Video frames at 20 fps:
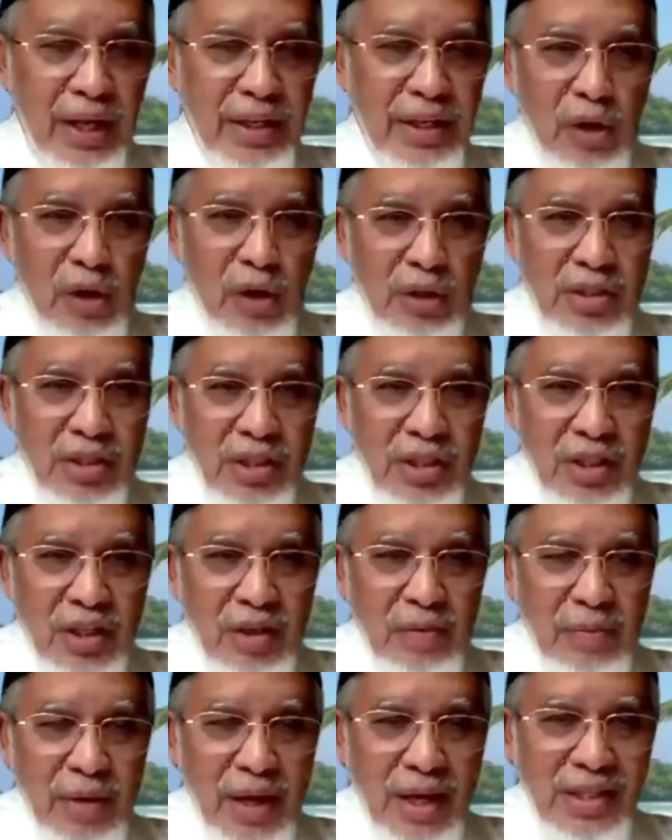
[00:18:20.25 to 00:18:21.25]
I did not see
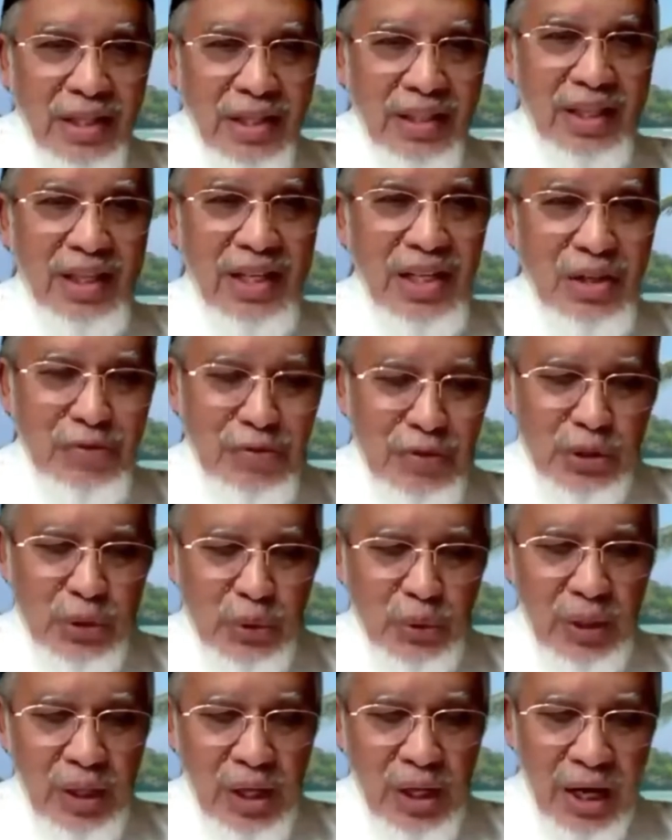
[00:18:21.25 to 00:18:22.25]
him as an
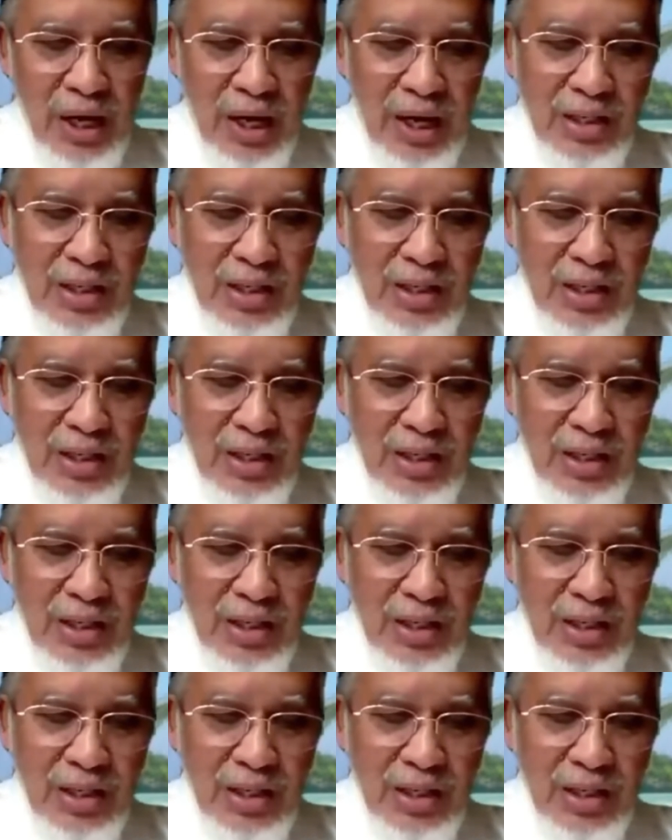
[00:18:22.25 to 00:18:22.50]
individual.